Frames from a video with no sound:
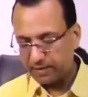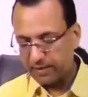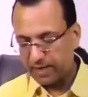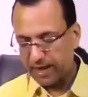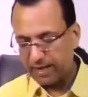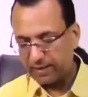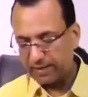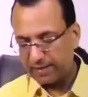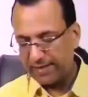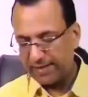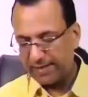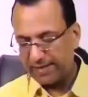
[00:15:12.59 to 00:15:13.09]

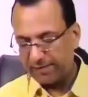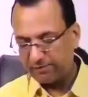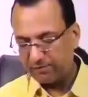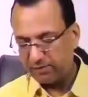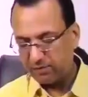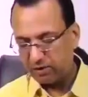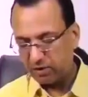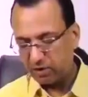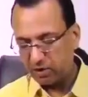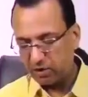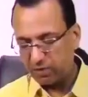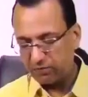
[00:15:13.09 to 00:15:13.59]
at the
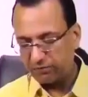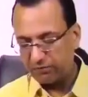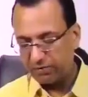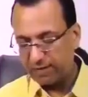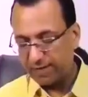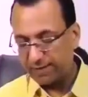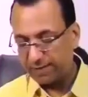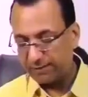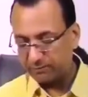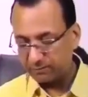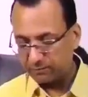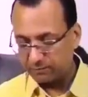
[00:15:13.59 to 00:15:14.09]
level of
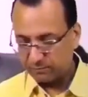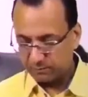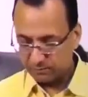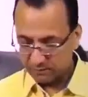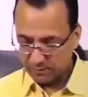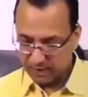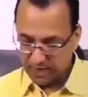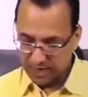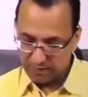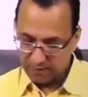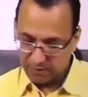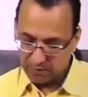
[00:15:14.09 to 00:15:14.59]
the
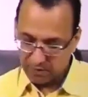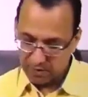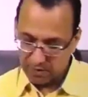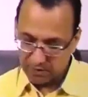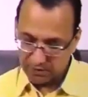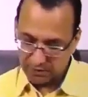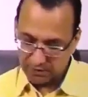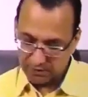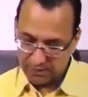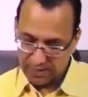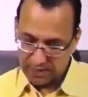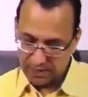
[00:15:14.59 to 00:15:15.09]
alveolar
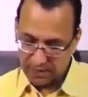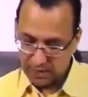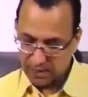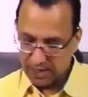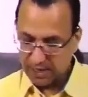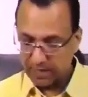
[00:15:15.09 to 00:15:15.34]
sac?